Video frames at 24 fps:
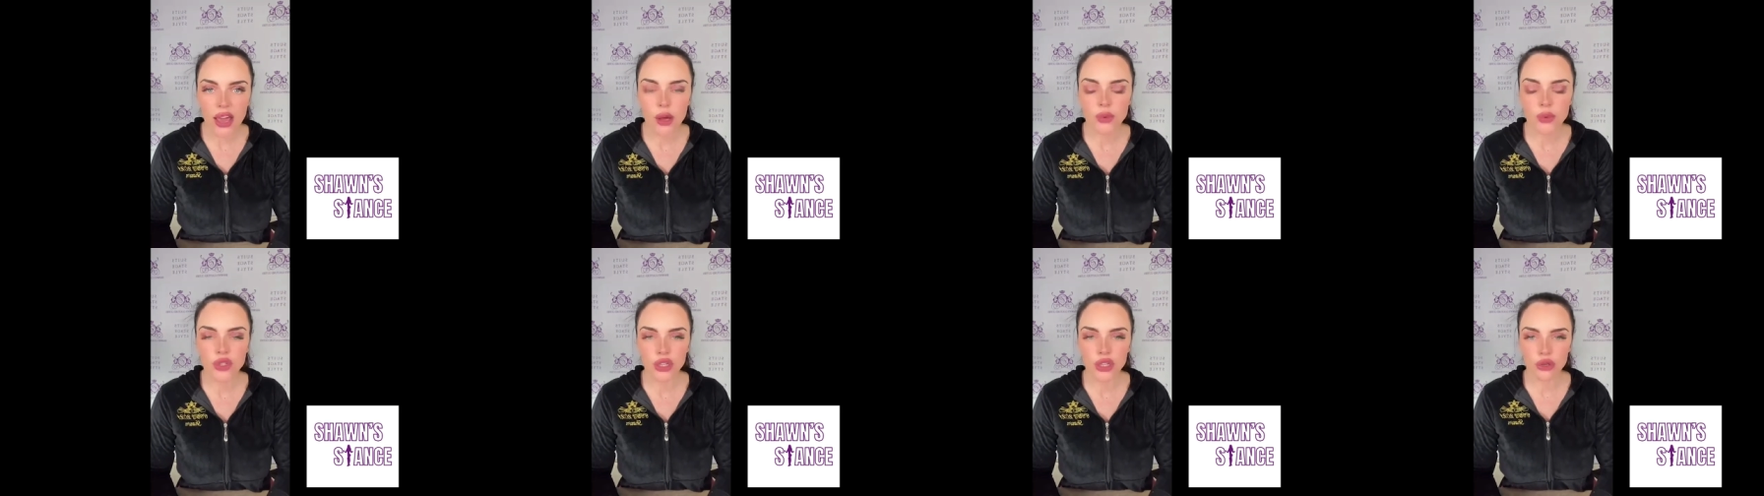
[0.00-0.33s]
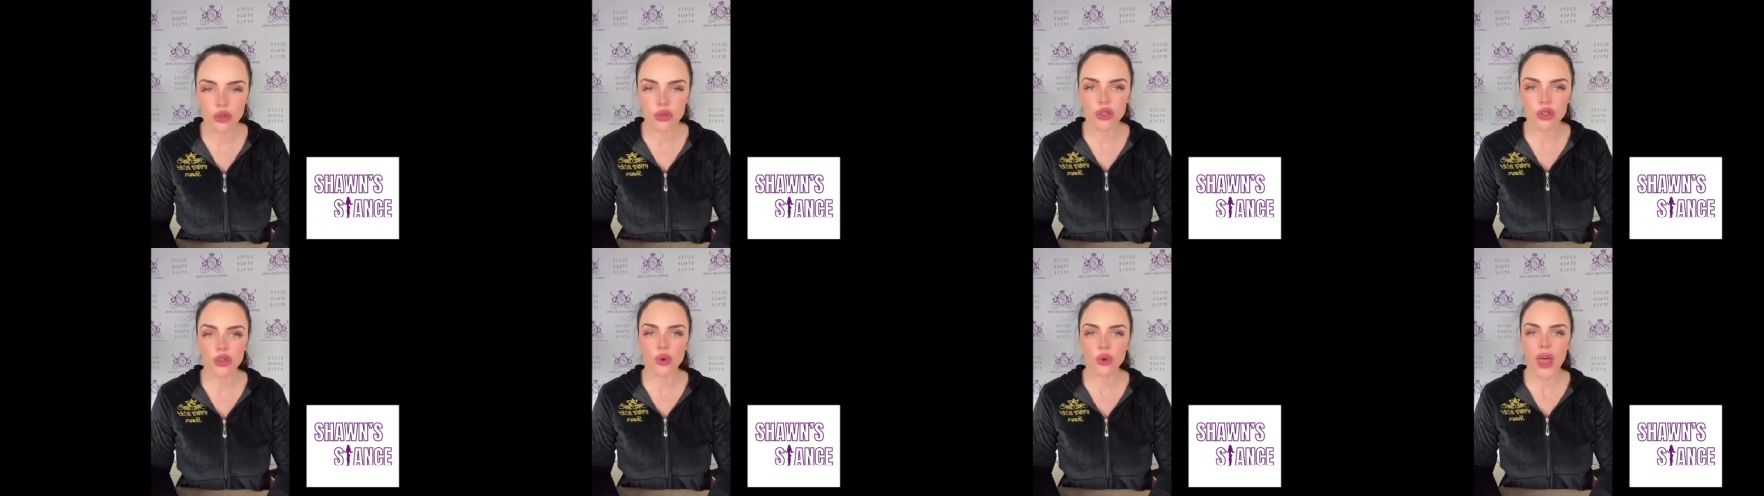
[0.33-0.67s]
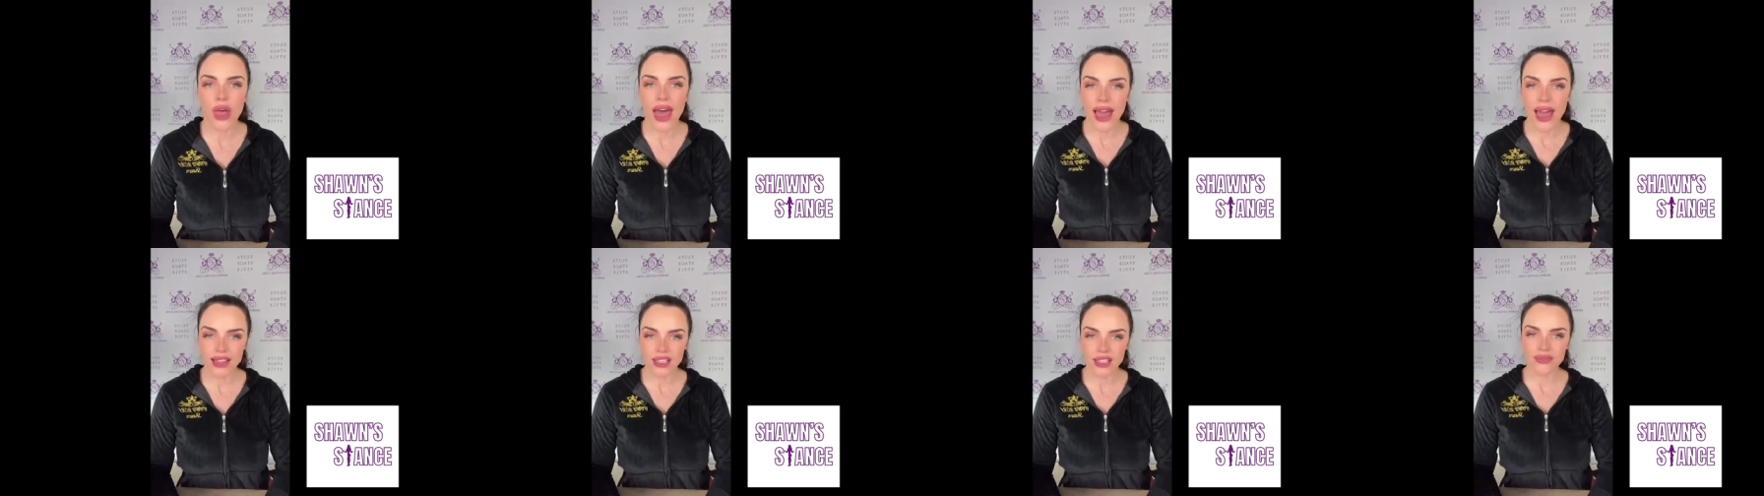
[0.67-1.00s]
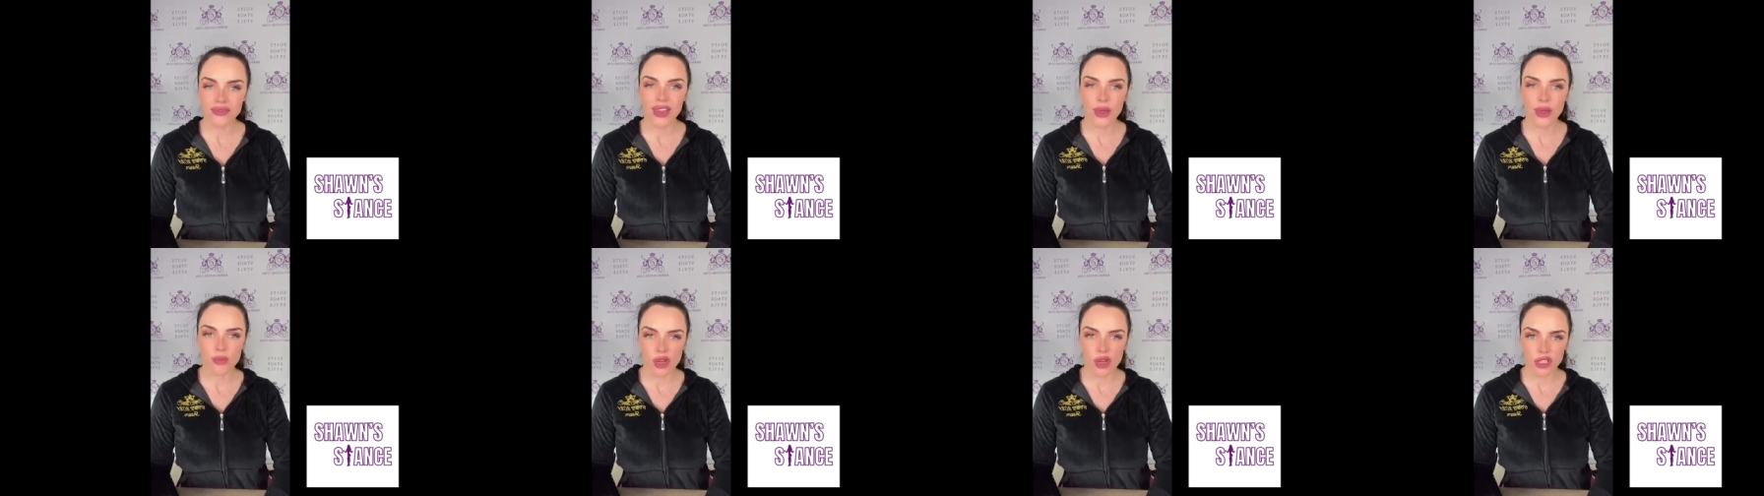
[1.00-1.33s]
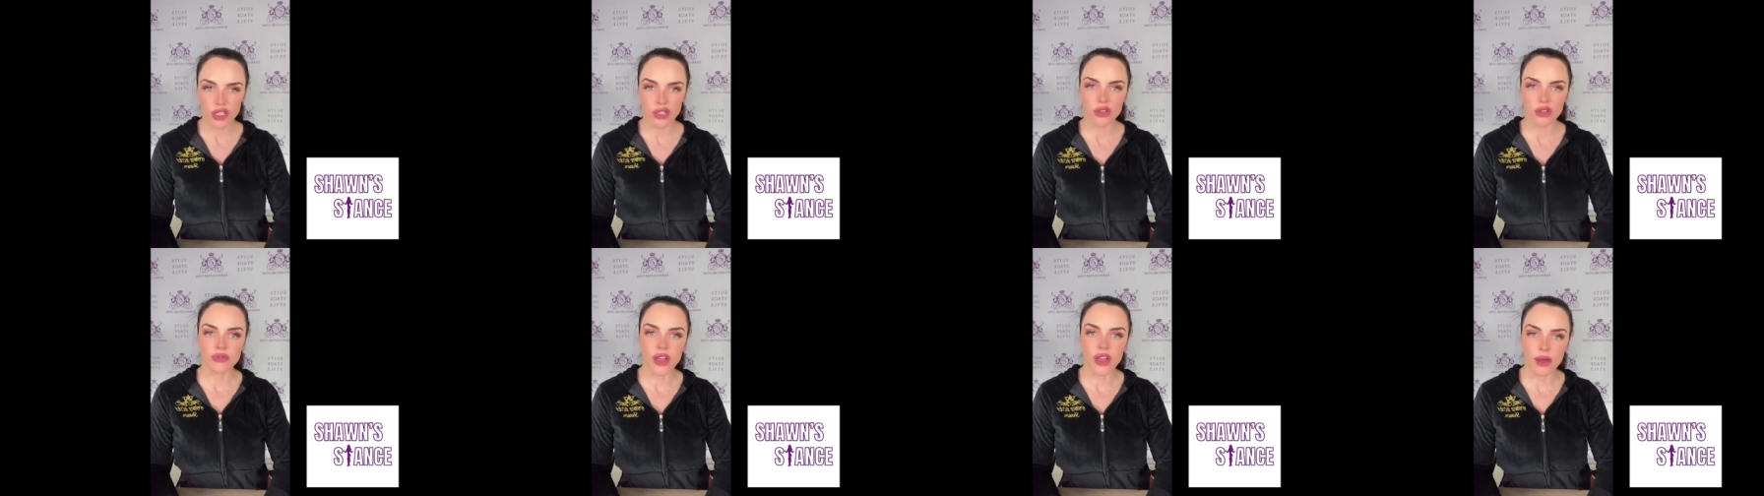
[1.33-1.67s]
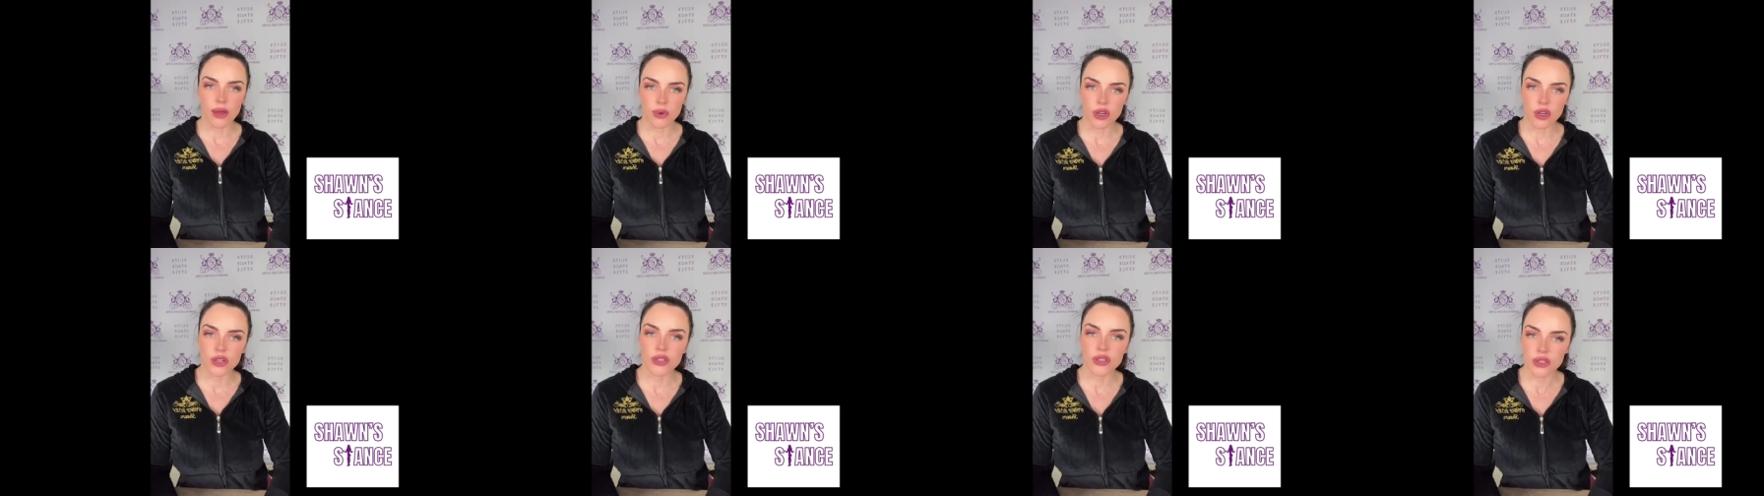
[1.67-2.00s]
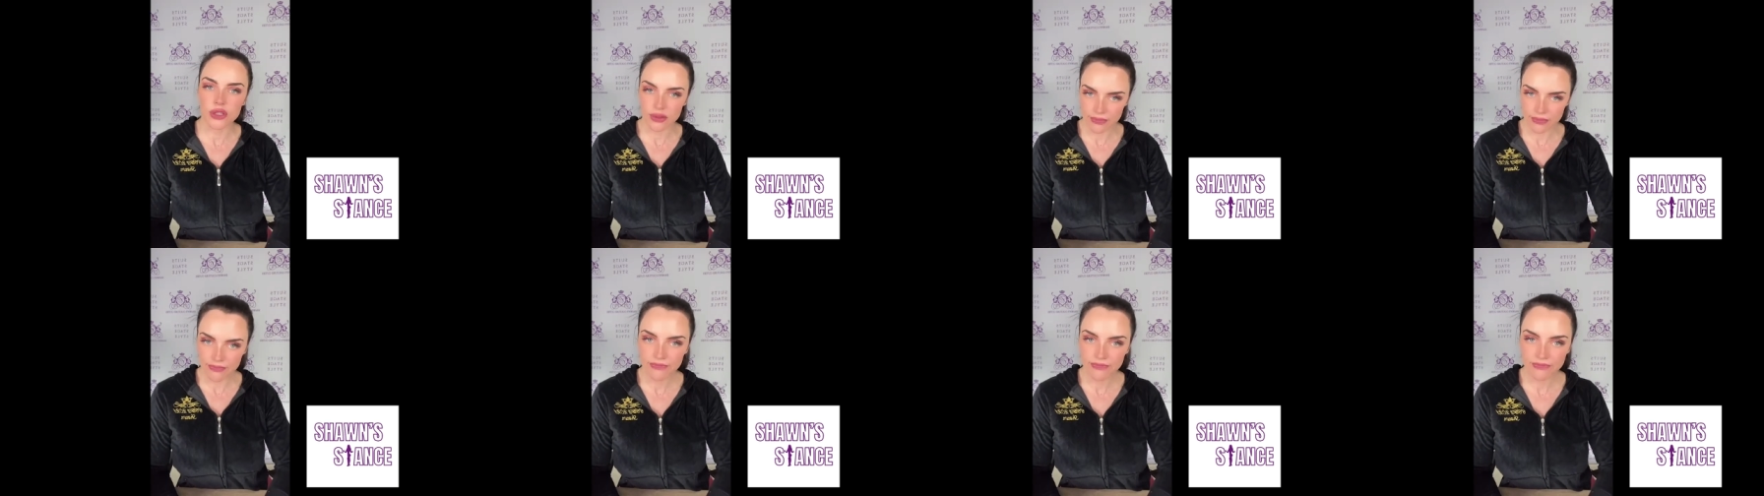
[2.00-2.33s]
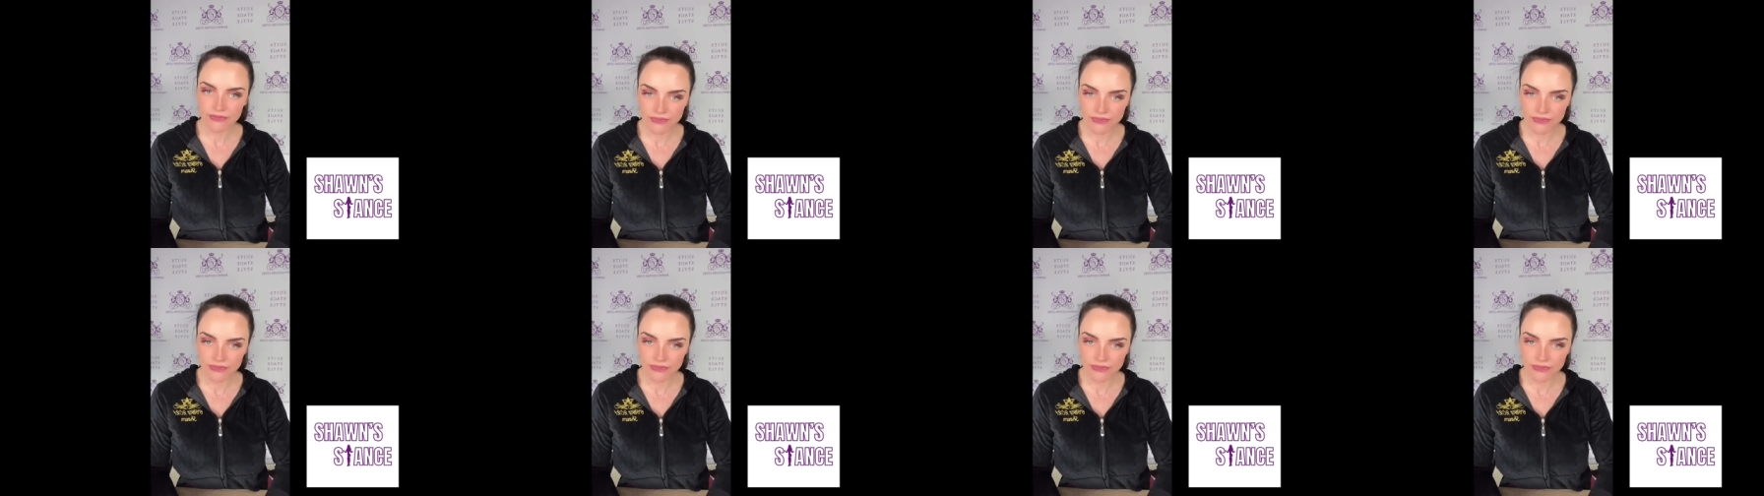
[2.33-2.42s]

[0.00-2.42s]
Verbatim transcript: helps you to activate muscle fibers.